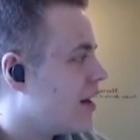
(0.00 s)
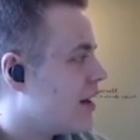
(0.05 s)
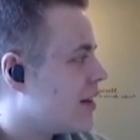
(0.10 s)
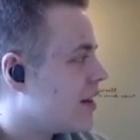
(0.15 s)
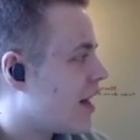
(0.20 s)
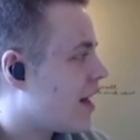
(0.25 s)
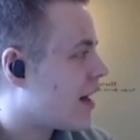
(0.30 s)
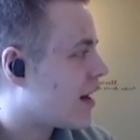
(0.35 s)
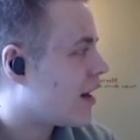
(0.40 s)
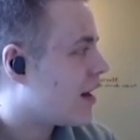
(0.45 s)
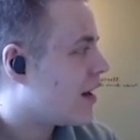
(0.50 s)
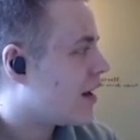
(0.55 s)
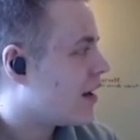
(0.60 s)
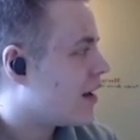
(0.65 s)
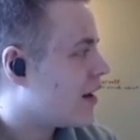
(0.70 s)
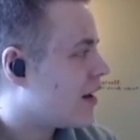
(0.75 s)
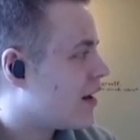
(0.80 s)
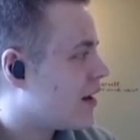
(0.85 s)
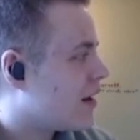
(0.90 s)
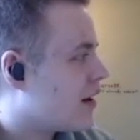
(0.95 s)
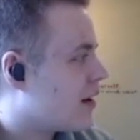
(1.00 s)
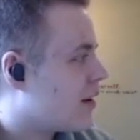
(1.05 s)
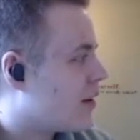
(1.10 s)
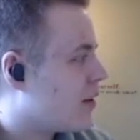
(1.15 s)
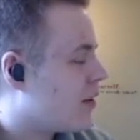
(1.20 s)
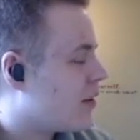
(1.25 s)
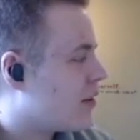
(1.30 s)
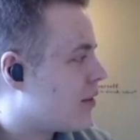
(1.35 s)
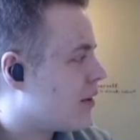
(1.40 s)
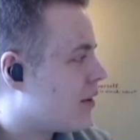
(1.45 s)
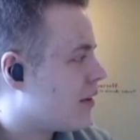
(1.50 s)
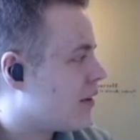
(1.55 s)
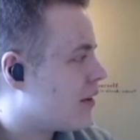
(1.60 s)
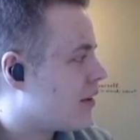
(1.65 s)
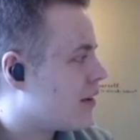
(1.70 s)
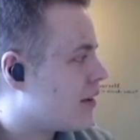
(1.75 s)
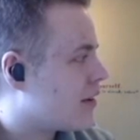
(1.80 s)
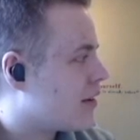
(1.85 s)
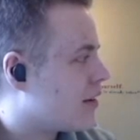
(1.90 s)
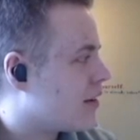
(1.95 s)
that
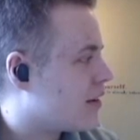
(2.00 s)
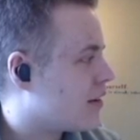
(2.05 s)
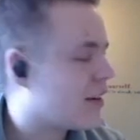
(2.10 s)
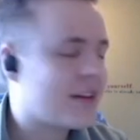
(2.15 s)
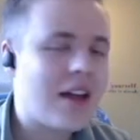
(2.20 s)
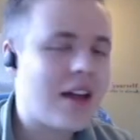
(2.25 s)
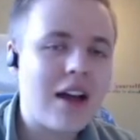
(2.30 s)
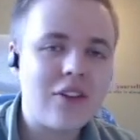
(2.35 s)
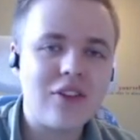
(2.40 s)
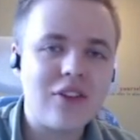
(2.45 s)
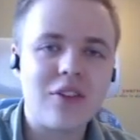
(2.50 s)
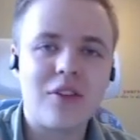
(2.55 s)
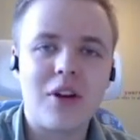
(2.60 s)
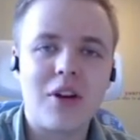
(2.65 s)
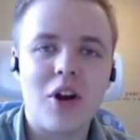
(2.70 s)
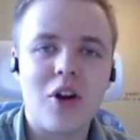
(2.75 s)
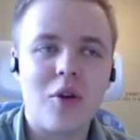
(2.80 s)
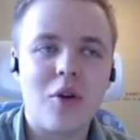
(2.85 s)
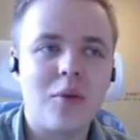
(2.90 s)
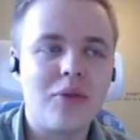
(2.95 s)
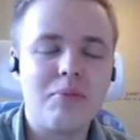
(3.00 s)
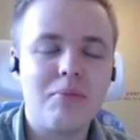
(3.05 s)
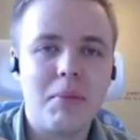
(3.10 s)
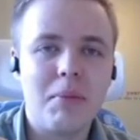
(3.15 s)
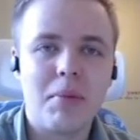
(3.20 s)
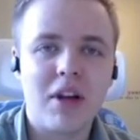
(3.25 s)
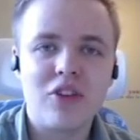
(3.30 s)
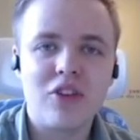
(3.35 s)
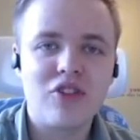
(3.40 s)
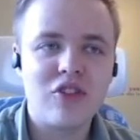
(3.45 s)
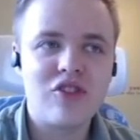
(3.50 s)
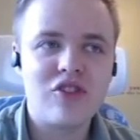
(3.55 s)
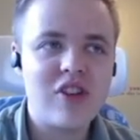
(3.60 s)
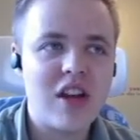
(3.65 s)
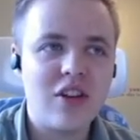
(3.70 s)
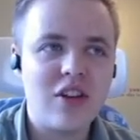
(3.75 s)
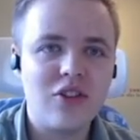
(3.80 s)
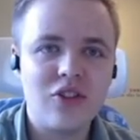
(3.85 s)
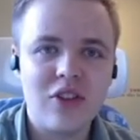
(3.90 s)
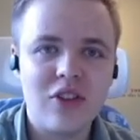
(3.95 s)
that ties into the whole, because she
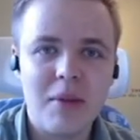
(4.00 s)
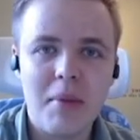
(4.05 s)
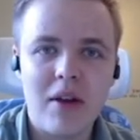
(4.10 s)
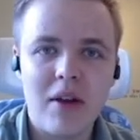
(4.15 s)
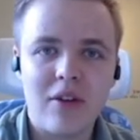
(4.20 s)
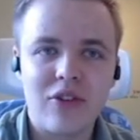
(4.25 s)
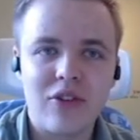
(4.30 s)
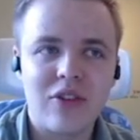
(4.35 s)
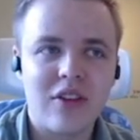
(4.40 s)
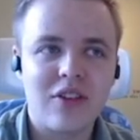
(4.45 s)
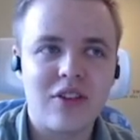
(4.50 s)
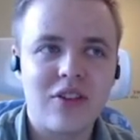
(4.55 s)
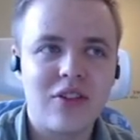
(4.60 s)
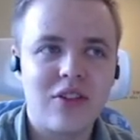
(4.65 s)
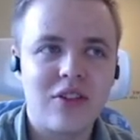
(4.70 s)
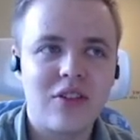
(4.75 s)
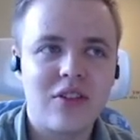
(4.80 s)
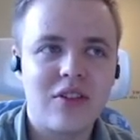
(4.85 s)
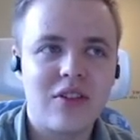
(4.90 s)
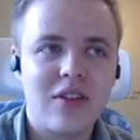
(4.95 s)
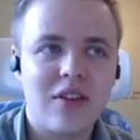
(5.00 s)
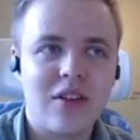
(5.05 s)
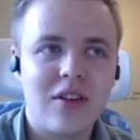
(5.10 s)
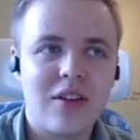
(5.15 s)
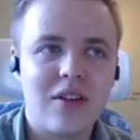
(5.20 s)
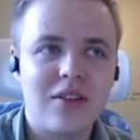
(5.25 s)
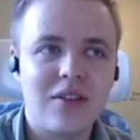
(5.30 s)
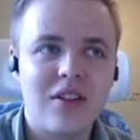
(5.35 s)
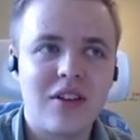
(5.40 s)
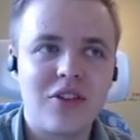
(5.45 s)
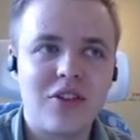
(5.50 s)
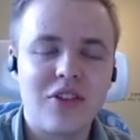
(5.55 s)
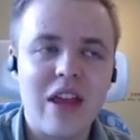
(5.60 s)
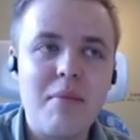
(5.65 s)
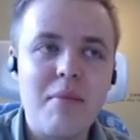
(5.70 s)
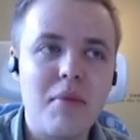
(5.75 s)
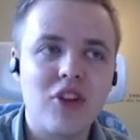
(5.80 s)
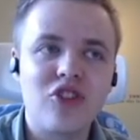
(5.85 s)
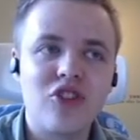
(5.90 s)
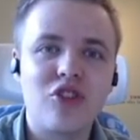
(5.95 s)
changed appearances. There's a
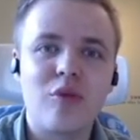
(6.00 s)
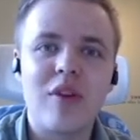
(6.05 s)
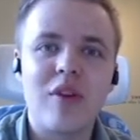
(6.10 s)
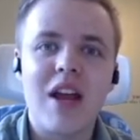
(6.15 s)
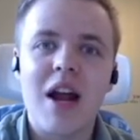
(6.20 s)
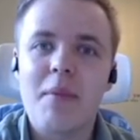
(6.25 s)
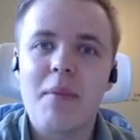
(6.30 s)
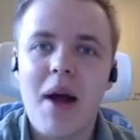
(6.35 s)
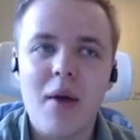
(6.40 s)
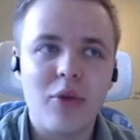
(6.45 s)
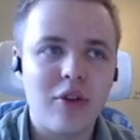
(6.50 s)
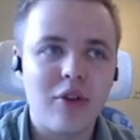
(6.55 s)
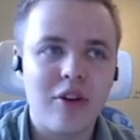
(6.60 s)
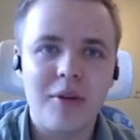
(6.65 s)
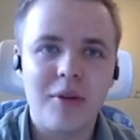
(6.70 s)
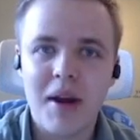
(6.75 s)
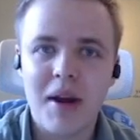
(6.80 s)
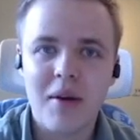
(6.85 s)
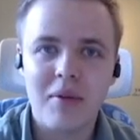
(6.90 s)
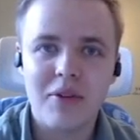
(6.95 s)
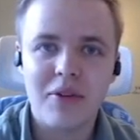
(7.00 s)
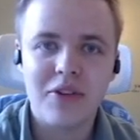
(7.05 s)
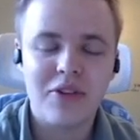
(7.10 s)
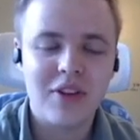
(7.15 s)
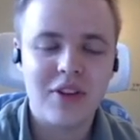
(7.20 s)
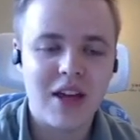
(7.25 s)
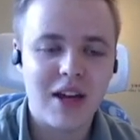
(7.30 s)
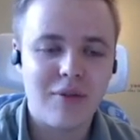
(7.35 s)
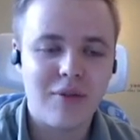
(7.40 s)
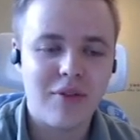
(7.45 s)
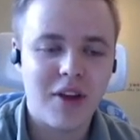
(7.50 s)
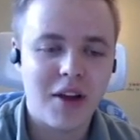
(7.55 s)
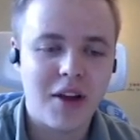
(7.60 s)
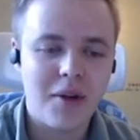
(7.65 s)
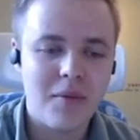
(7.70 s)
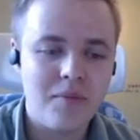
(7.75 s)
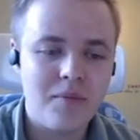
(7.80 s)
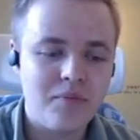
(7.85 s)
mystery around her appearance kind of thing.